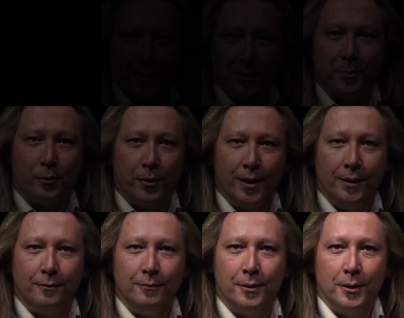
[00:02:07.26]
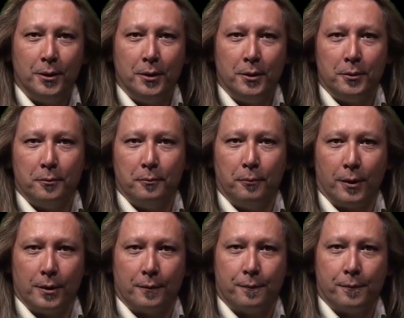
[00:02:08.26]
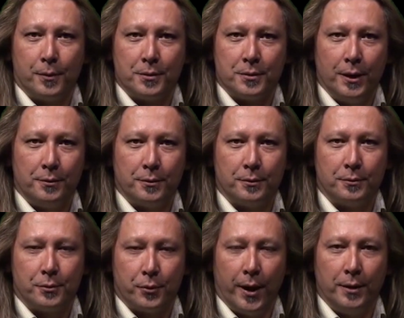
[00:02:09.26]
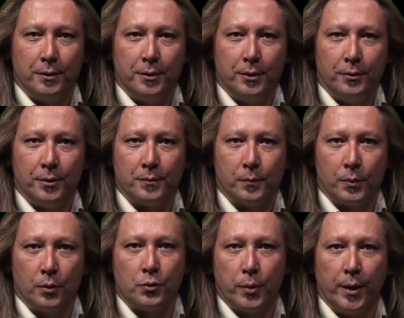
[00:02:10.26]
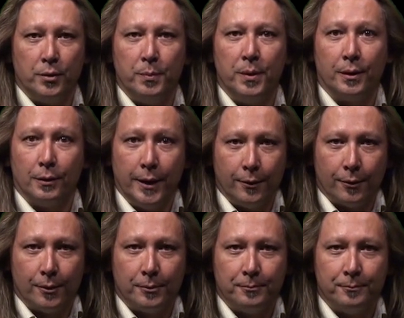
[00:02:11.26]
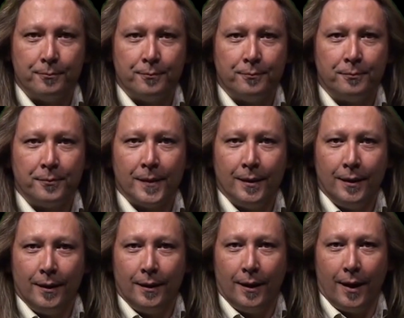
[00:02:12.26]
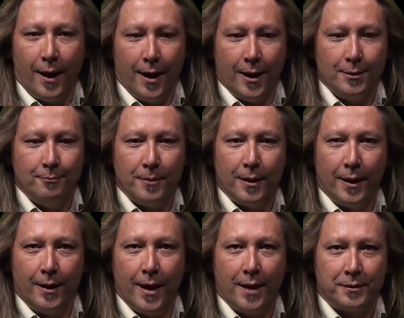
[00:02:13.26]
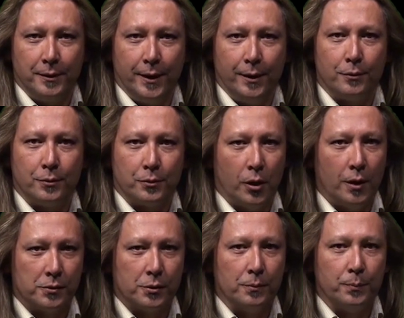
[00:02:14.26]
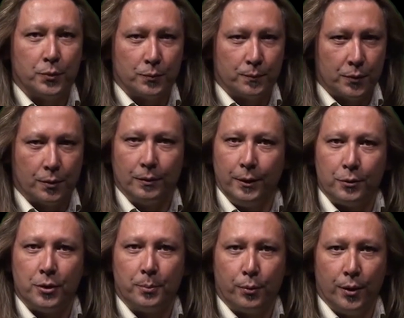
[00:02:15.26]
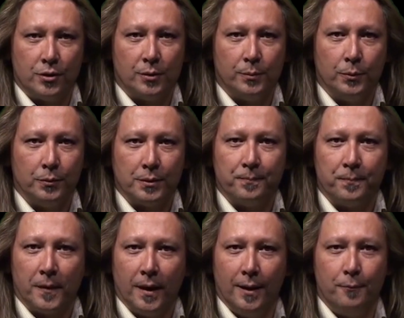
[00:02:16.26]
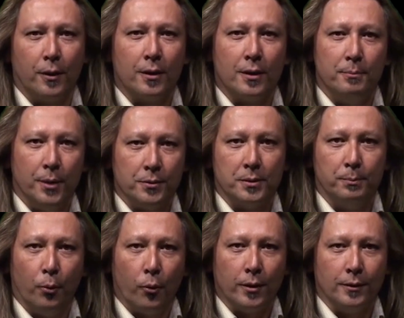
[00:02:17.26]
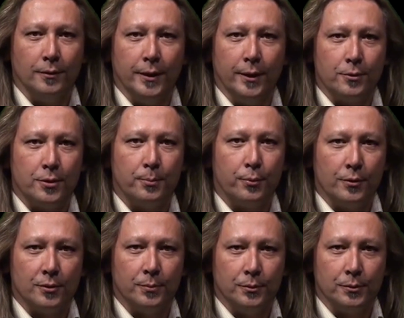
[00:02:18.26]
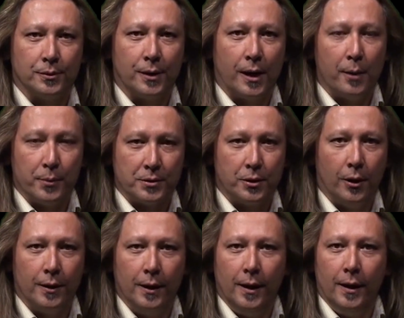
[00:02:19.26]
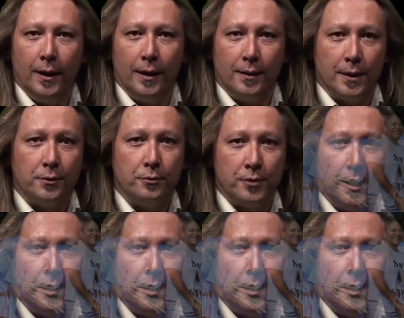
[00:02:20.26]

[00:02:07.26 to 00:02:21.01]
As a Marine, one of the first things you're trained to do is where you're trained to be a leader. And as a leader, you're taught certain leadership principles. And one of the most important leadership principles that I was taught is that you